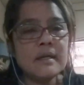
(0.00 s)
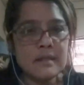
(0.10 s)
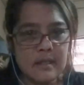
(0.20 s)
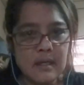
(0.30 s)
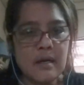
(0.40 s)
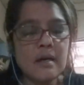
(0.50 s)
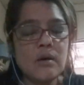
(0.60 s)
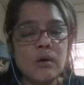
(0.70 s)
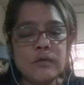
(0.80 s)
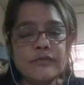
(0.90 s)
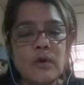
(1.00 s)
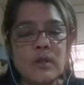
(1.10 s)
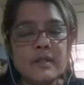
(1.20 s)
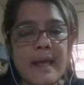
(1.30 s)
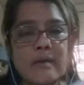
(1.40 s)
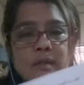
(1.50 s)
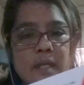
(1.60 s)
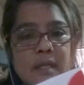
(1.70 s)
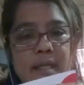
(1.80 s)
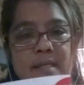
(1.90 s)
they're all fall down
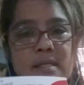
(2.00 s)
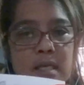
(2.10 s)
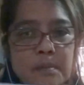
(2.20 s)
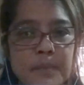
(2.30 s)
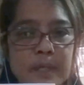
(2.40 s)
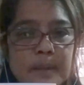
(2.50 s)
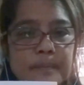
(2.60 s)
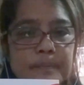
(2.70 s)
in this company,